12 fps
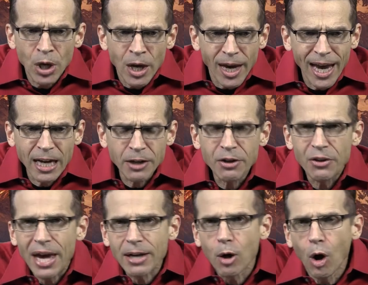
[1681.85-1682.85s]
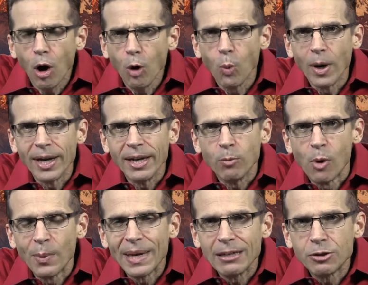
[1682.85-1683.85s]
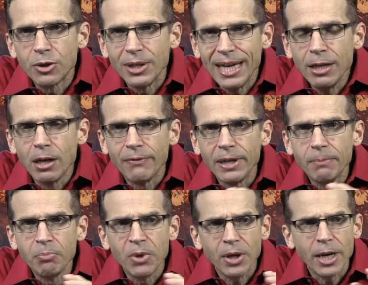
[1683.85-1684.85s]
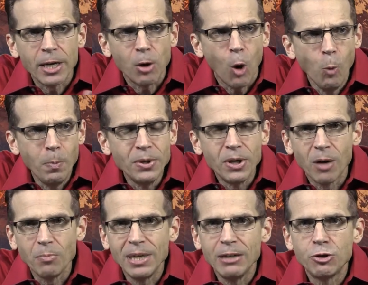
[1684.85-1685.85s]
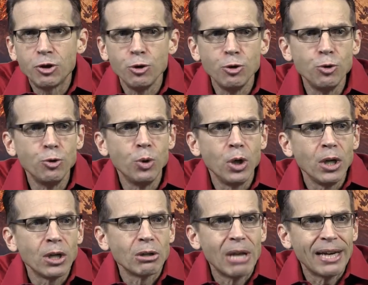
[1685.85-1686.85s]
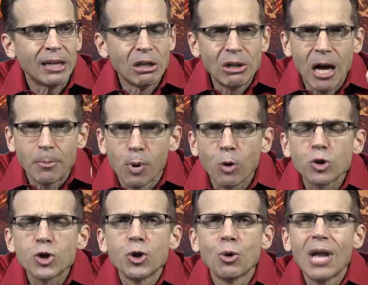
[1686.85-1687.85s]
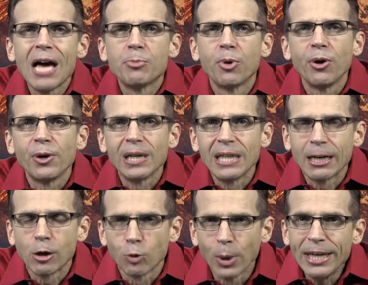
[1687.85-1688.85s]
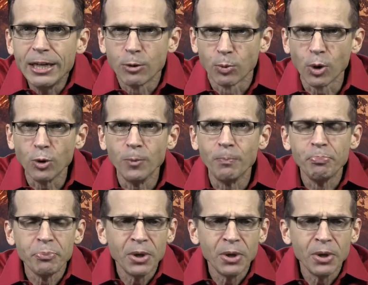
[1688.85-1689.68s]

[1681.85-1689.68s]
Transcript: And that hallway, when we got to the end of it, it opened up into like a, a personal library, like a reading room.